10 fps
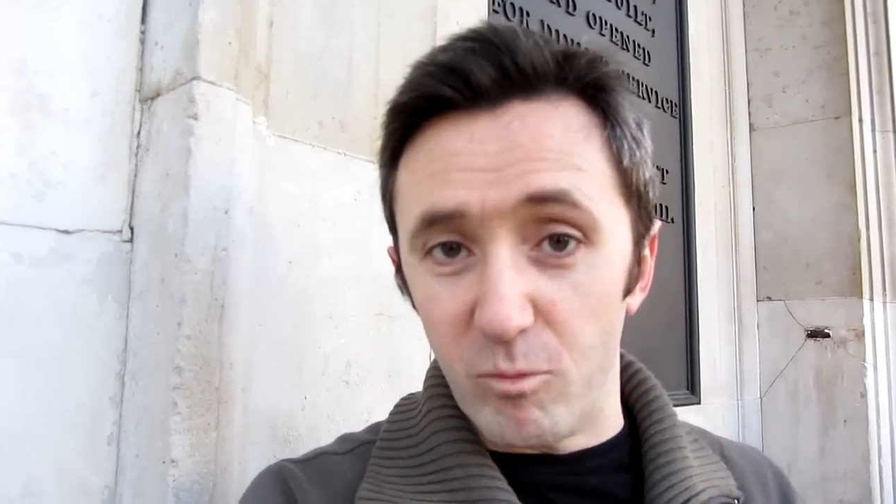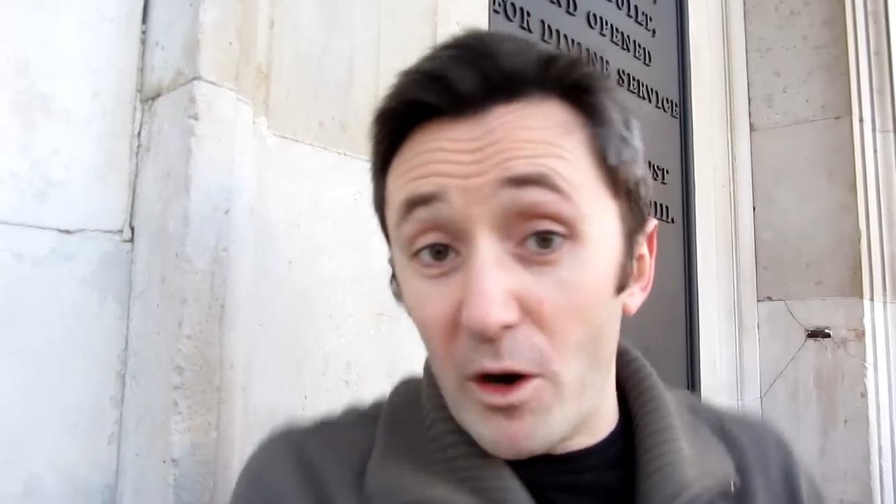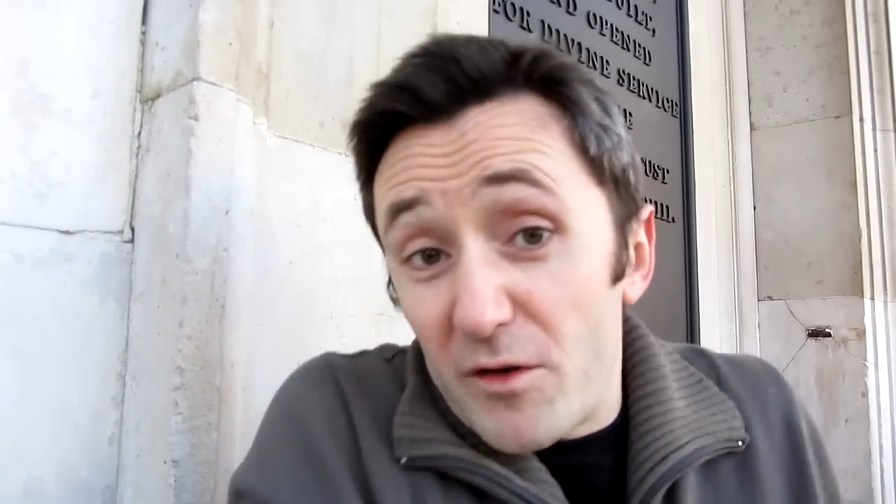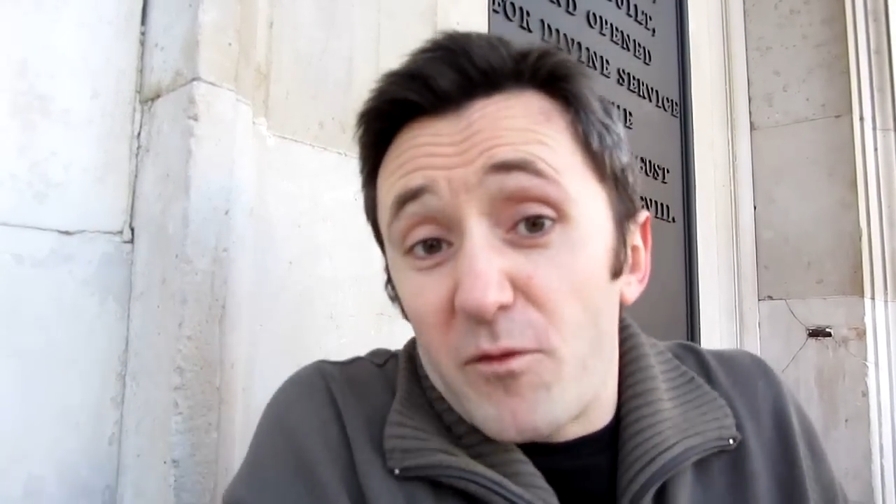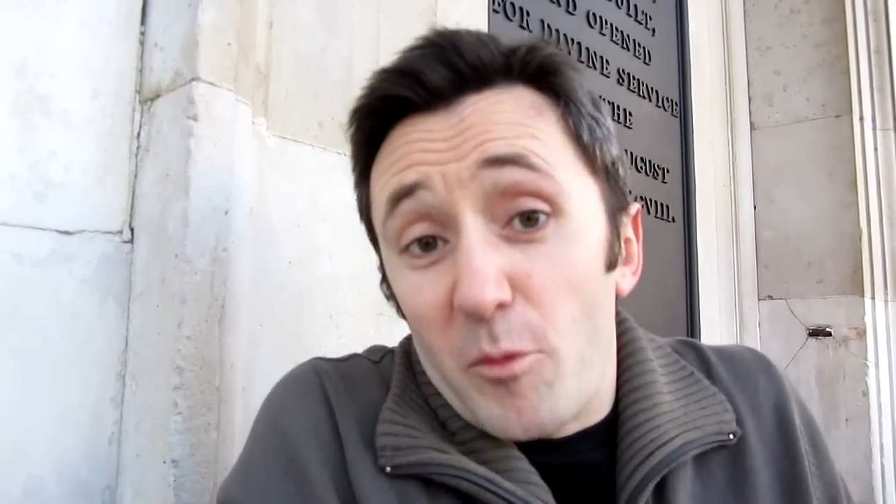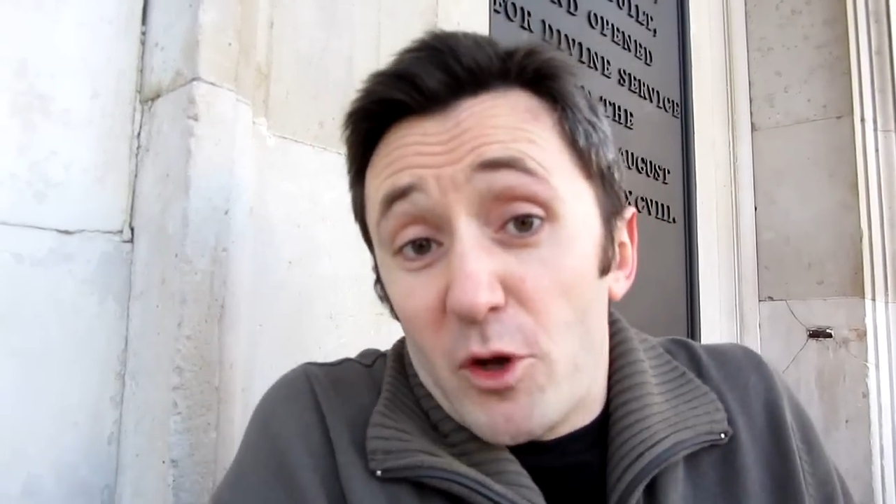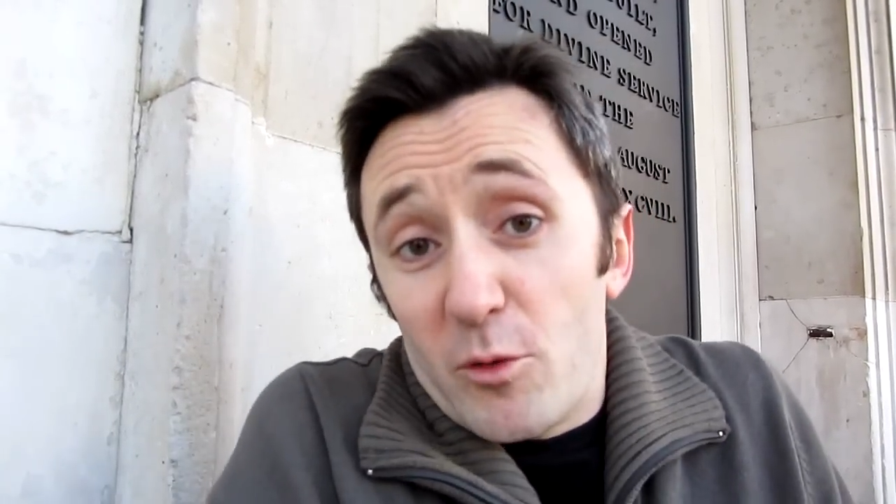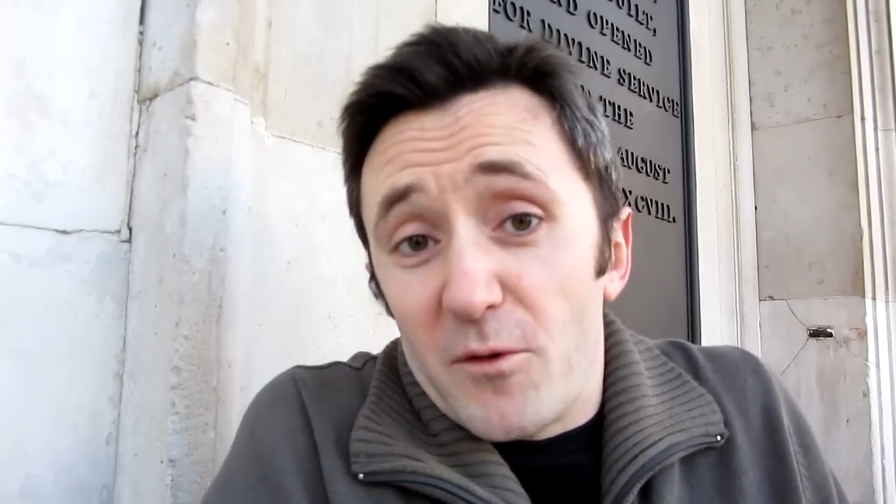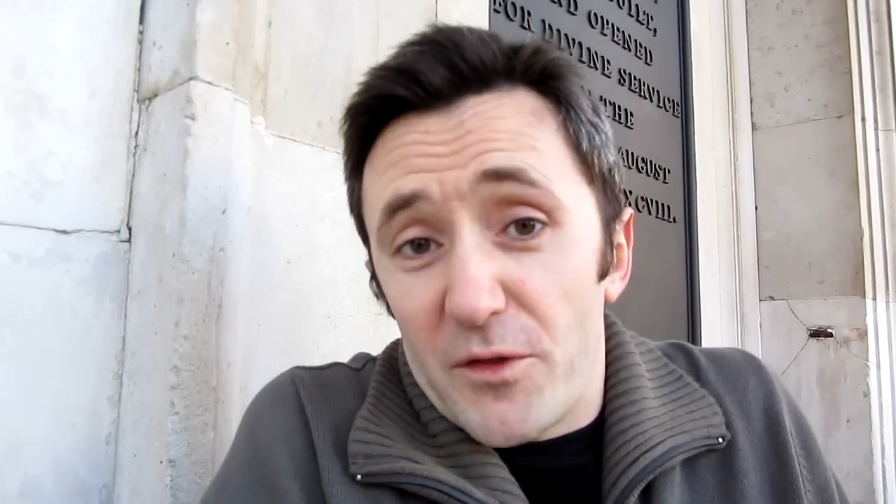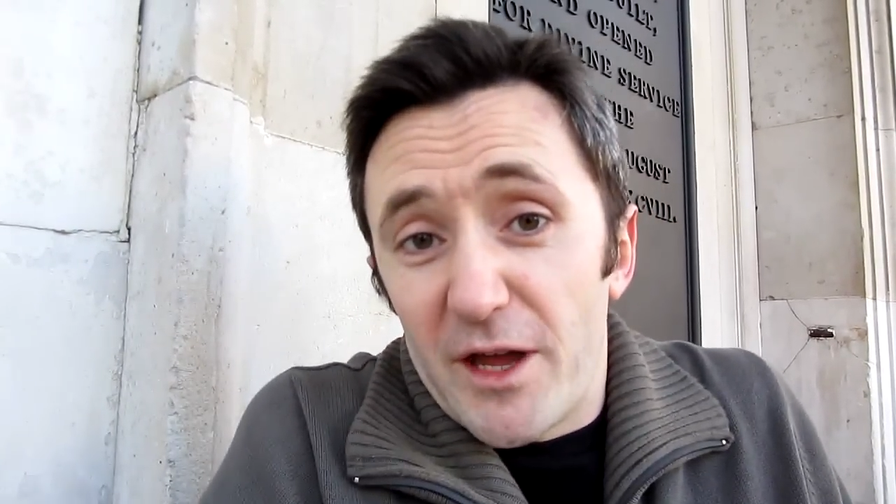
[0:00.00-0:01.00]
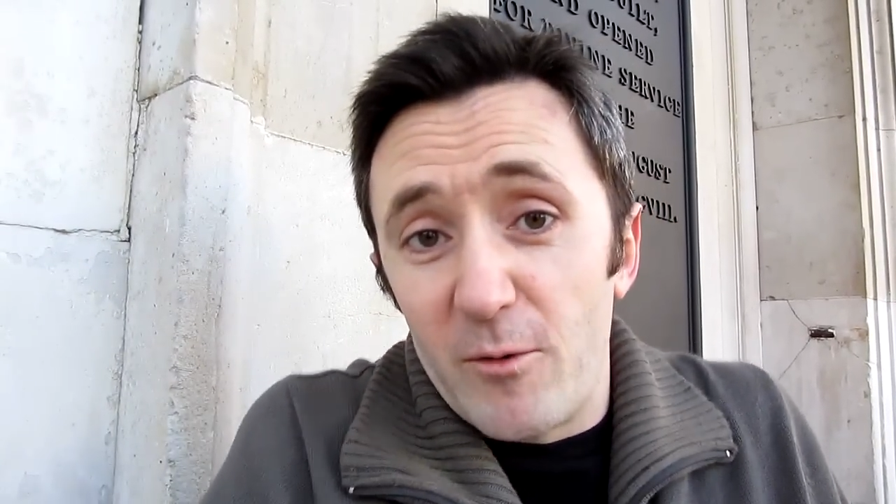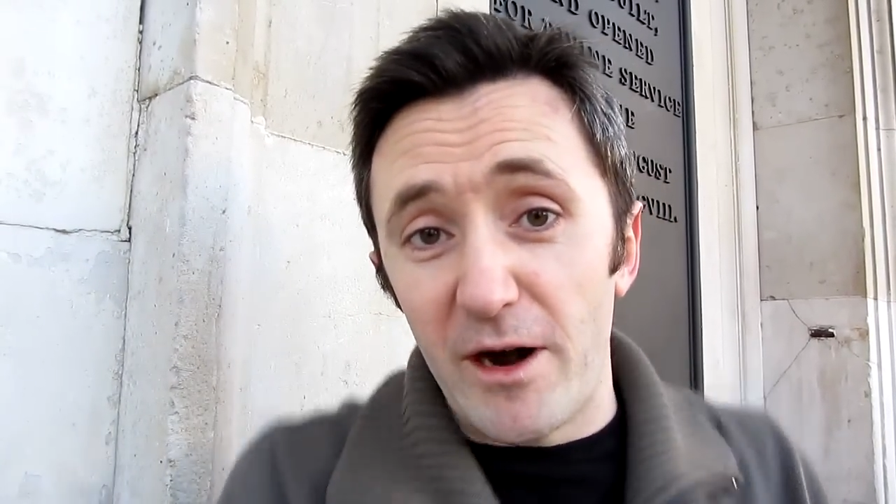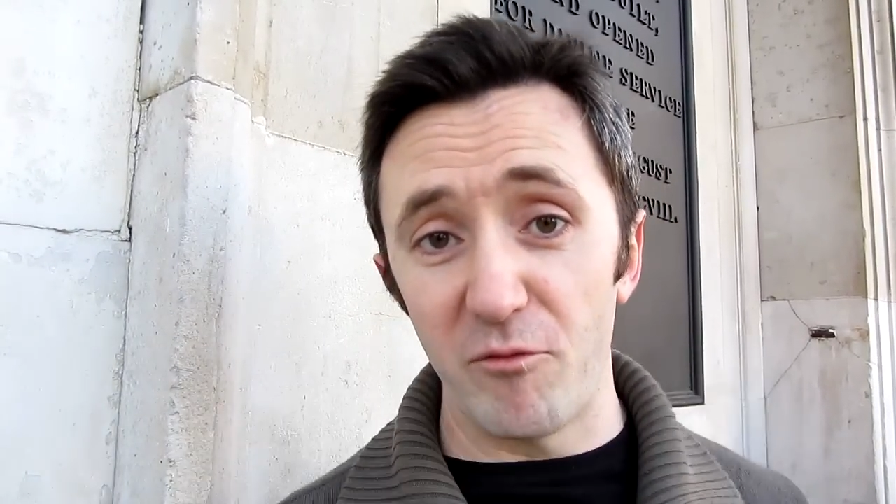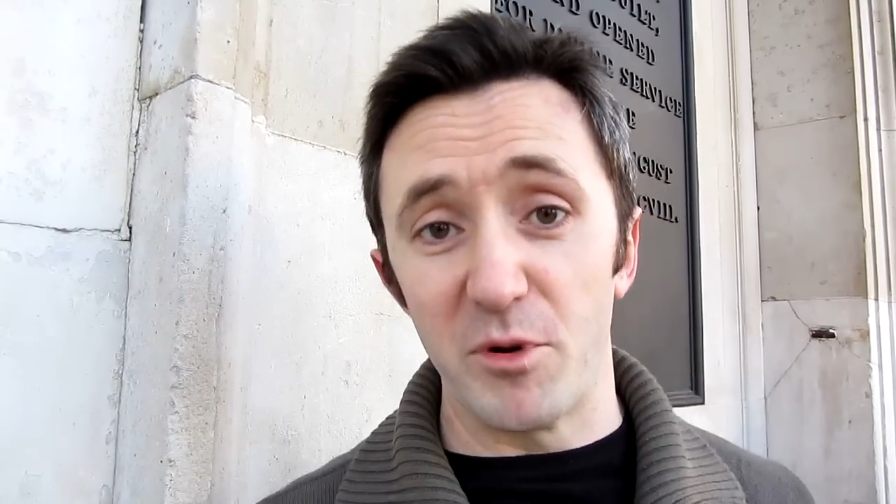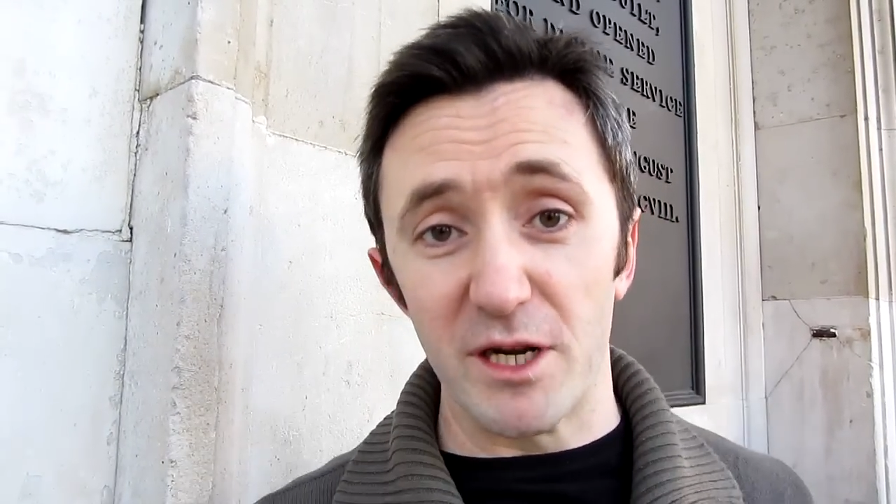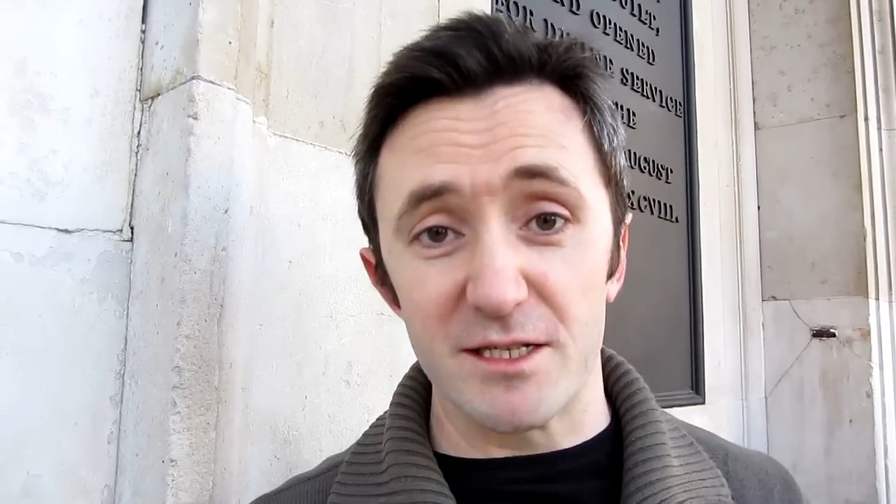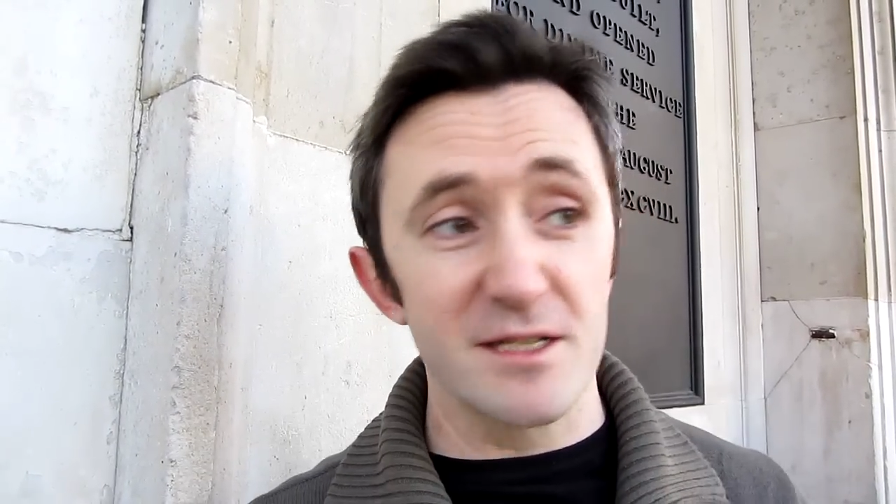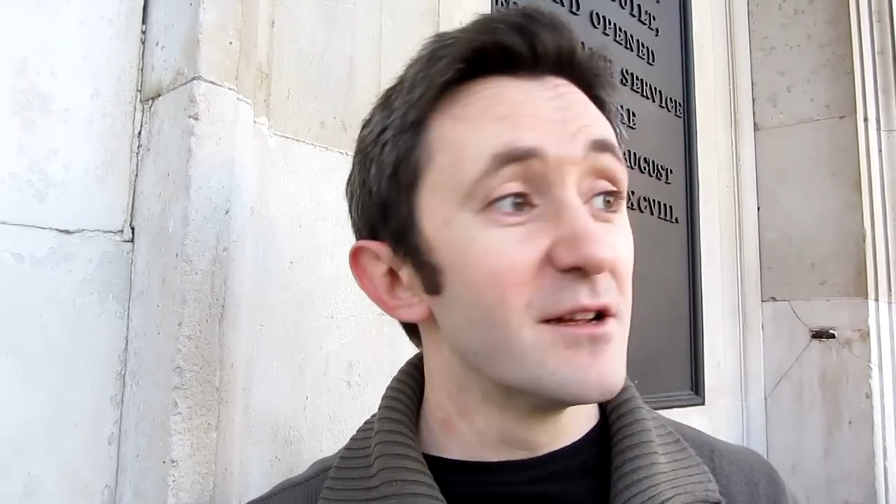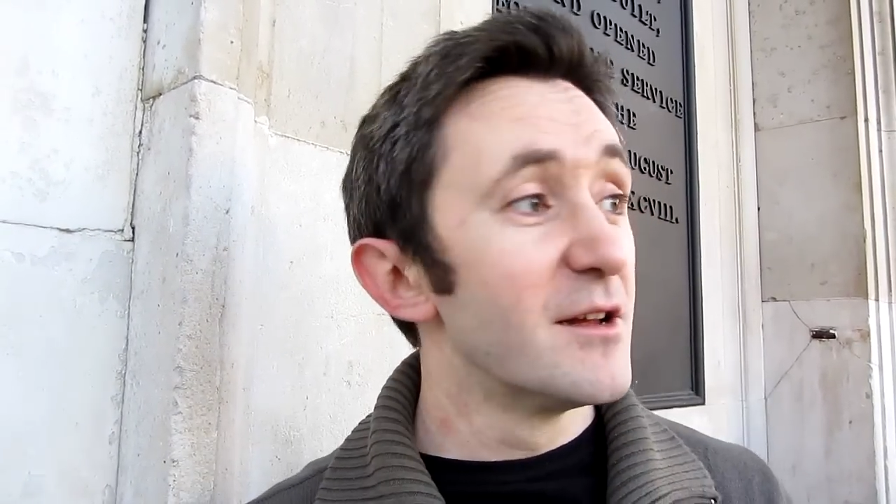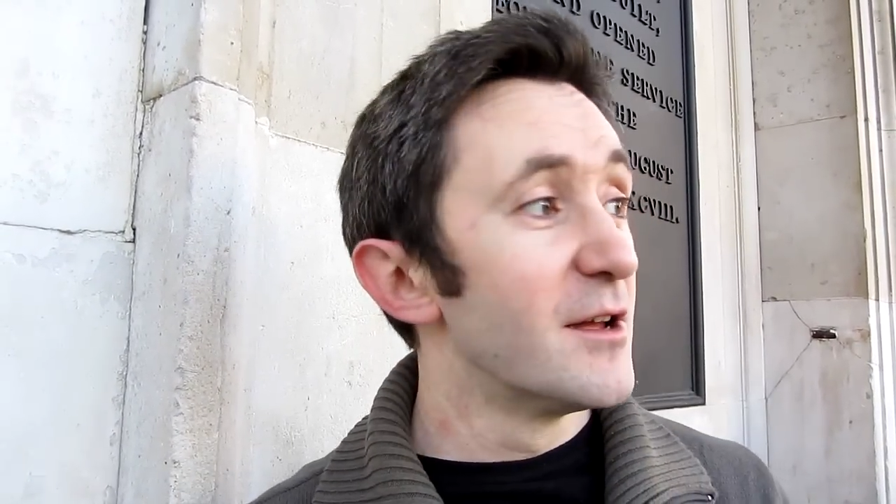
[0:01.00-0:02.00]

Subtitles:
wonderful, beautiful thing where everybody's